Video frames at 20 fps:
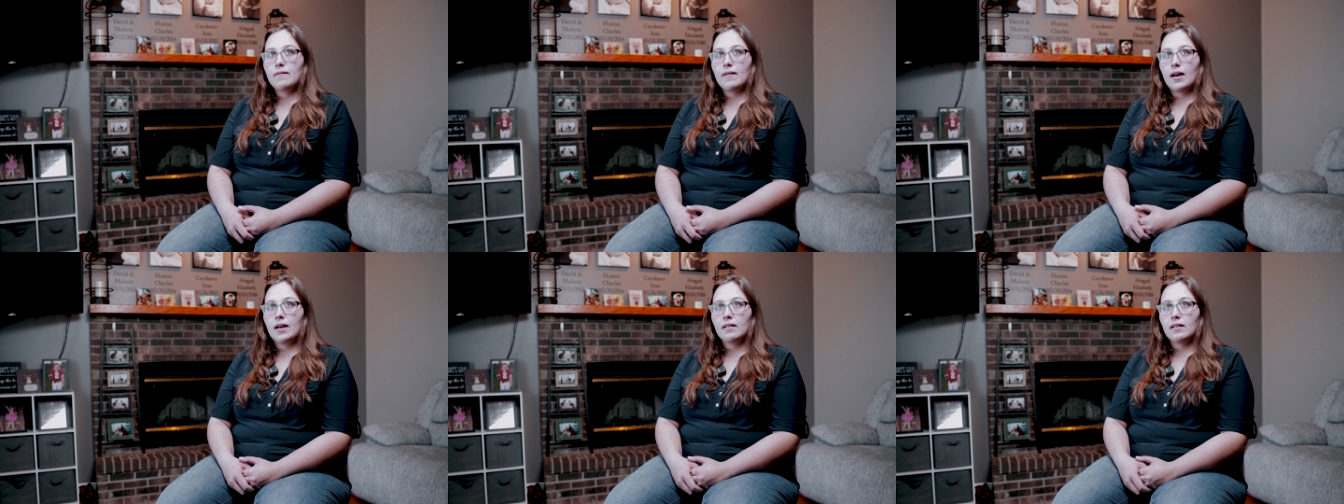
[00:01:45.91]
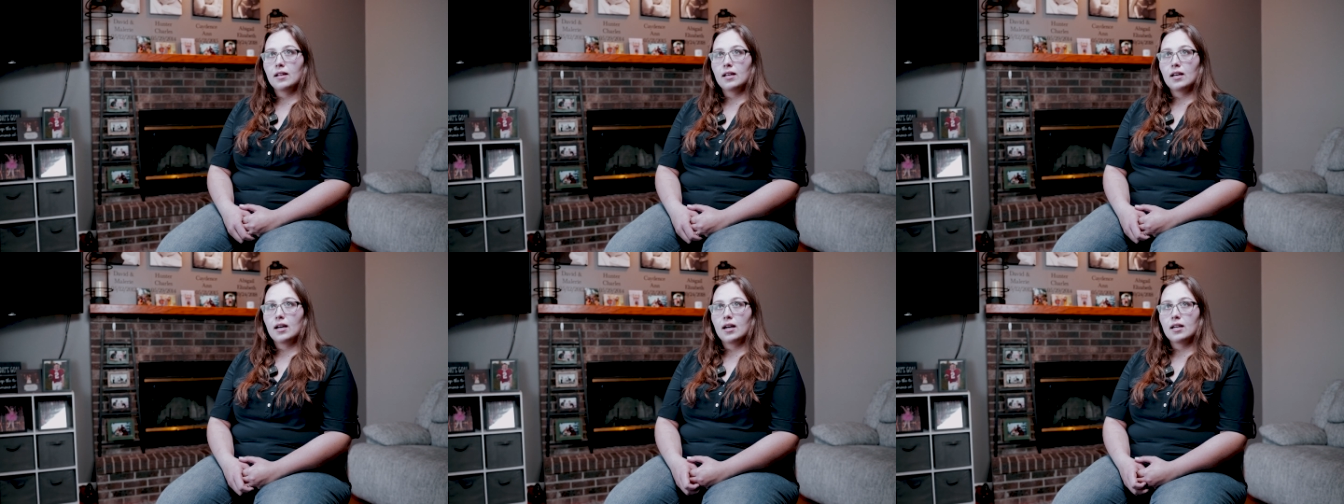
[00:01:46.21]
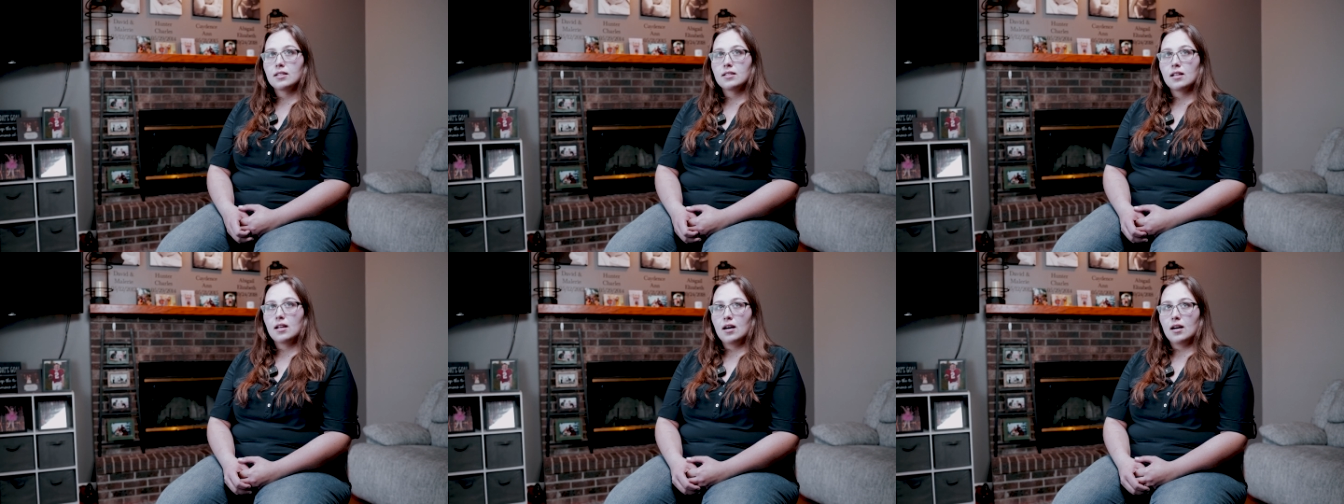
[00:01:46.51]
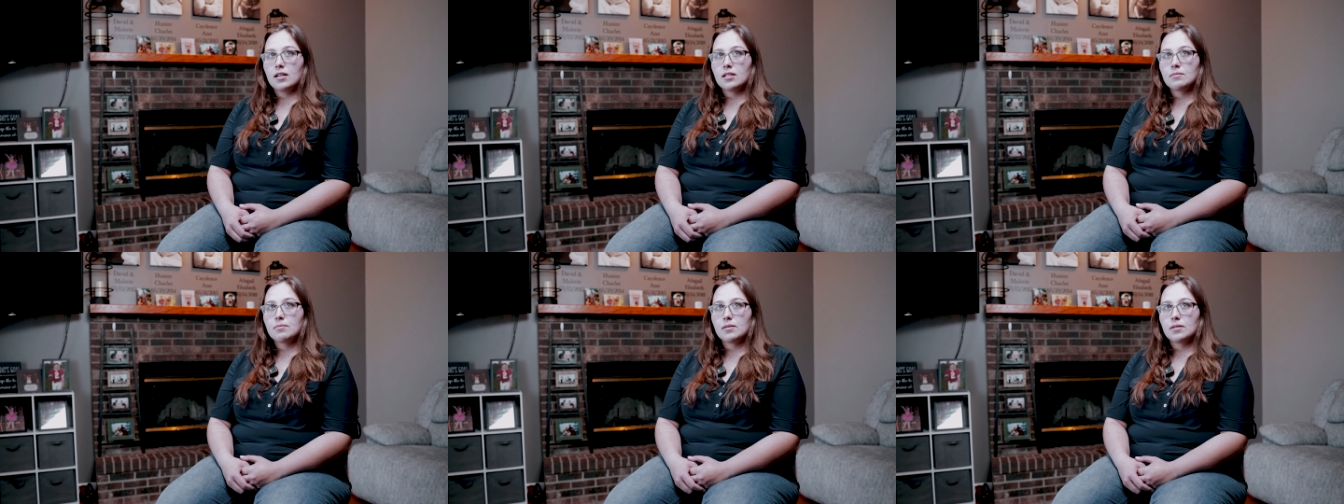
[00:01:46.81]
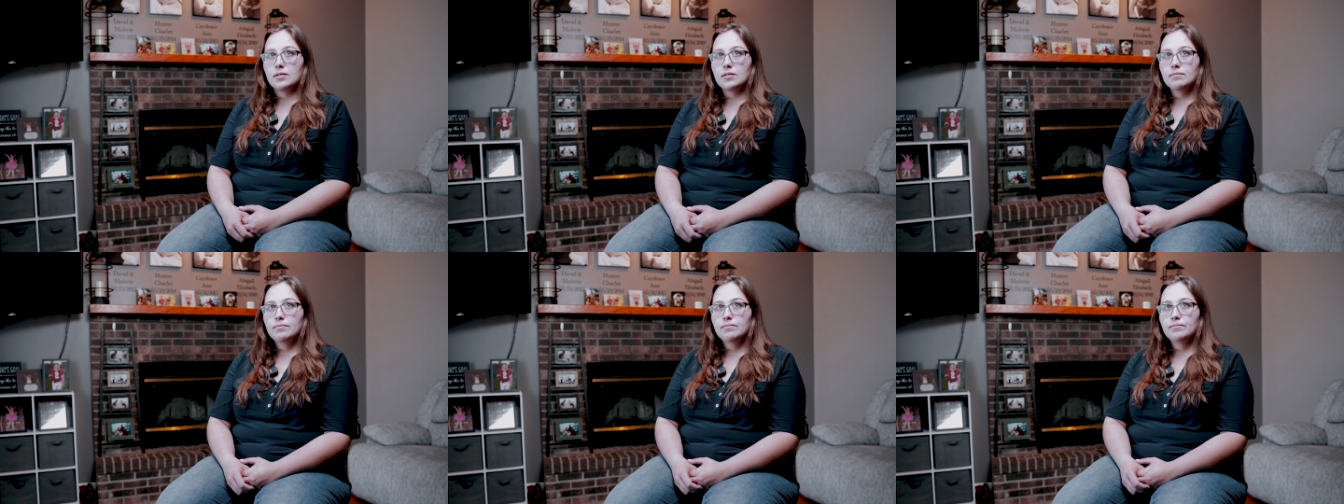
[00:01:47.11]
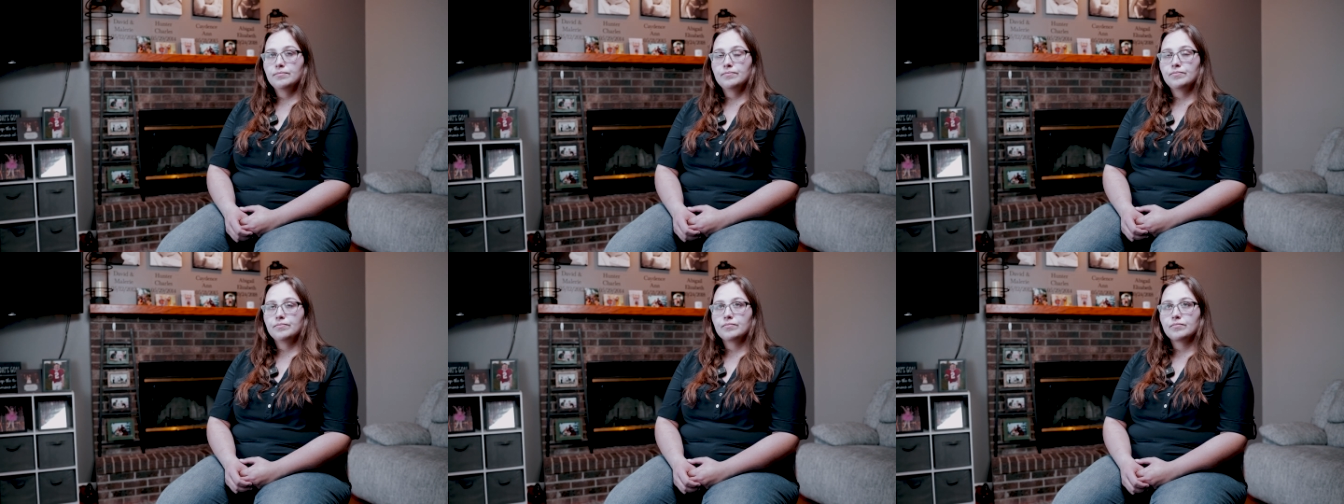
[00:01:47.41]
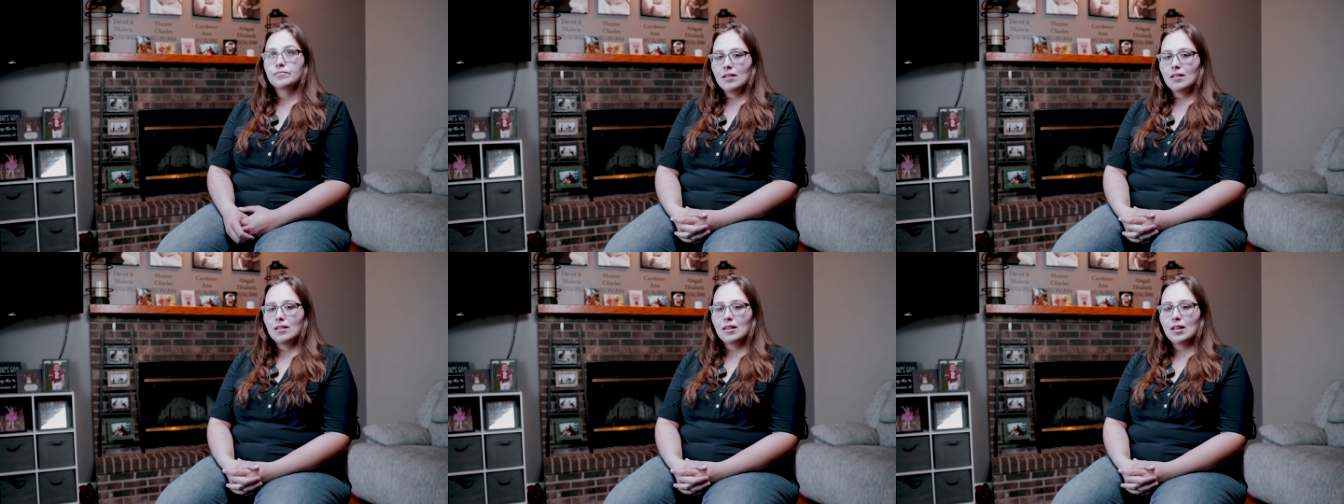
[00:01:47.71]
finally got to the hospital.
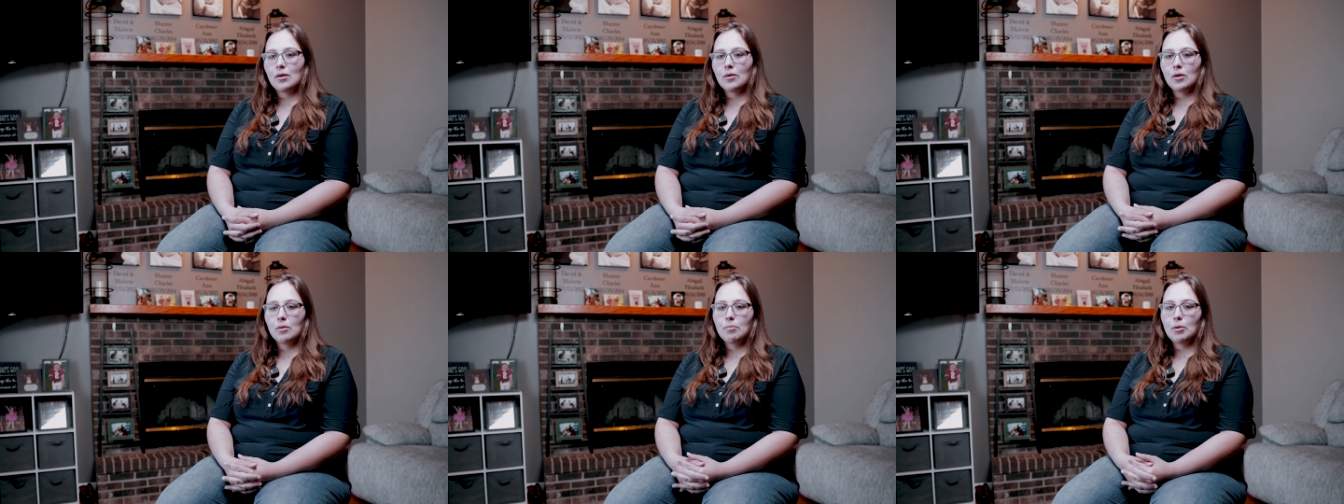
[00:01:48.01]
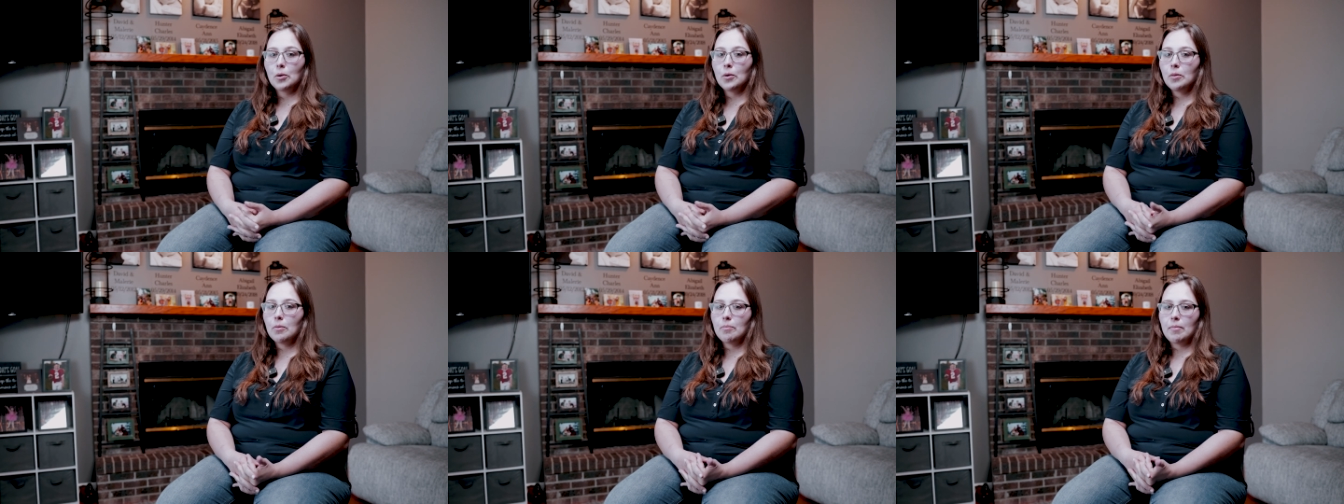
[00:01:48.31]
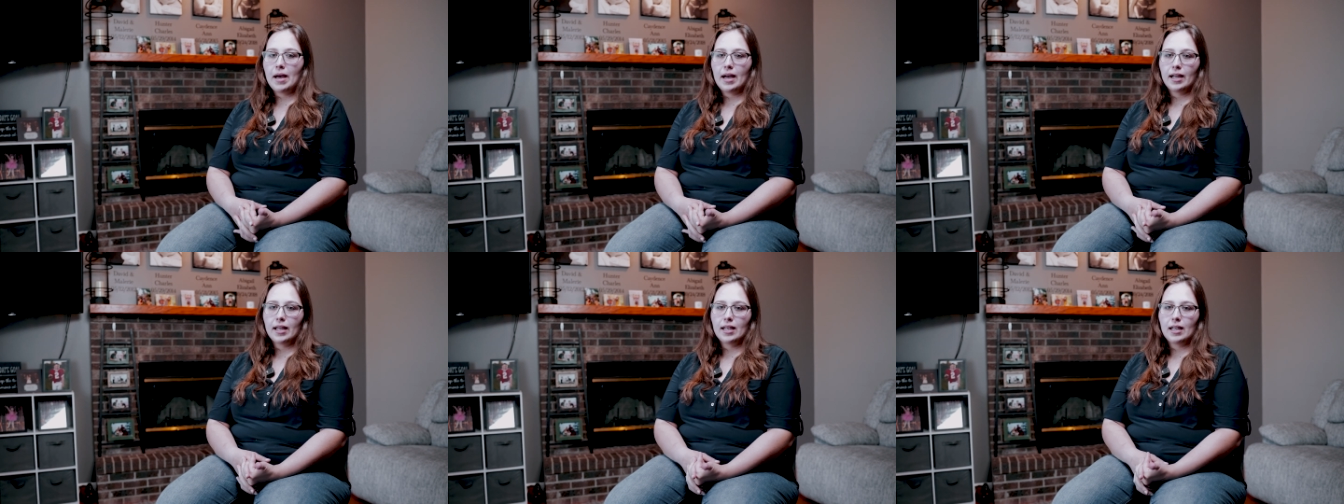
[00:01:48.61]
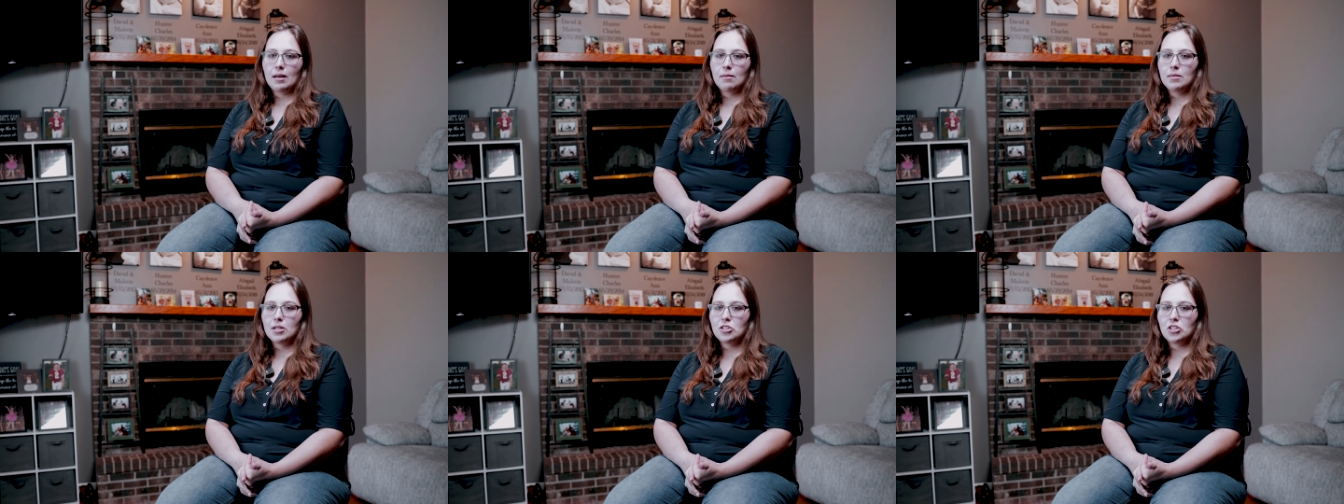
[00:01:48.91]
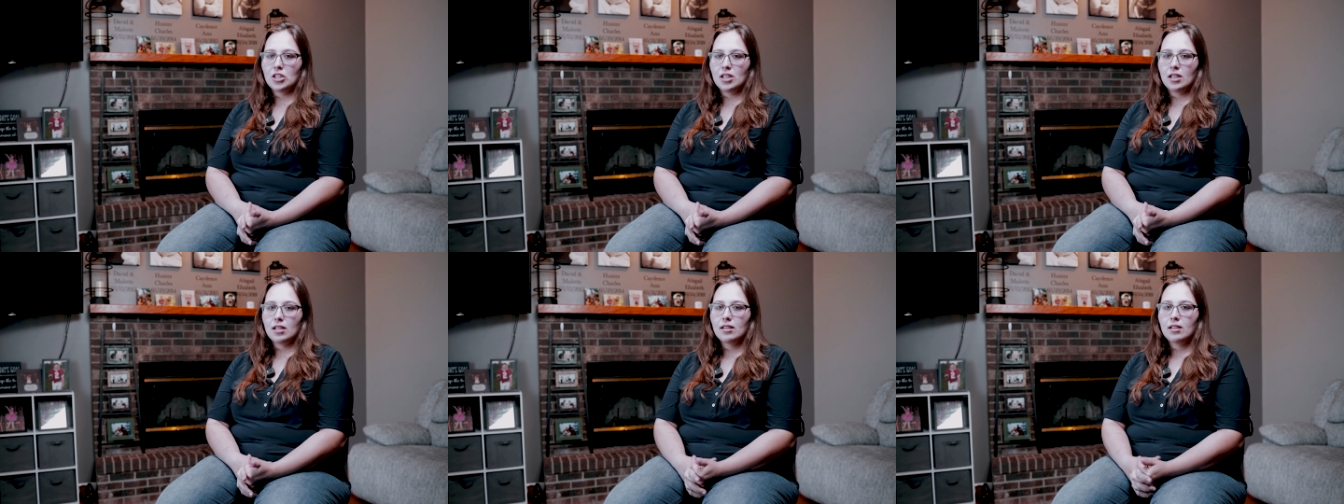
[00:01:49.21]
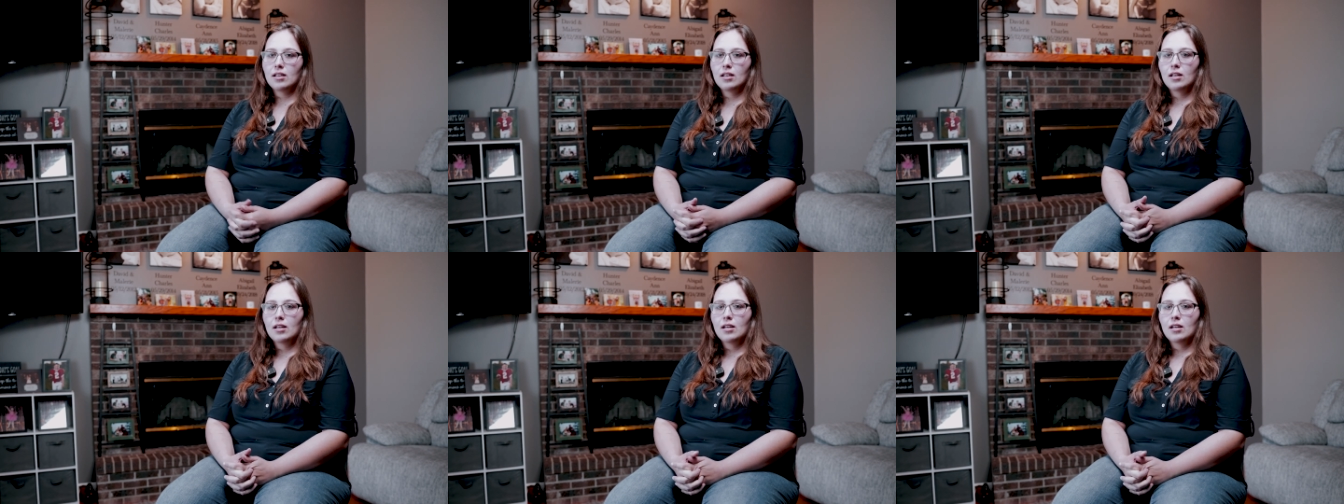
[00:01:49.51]
They were both back in imaging.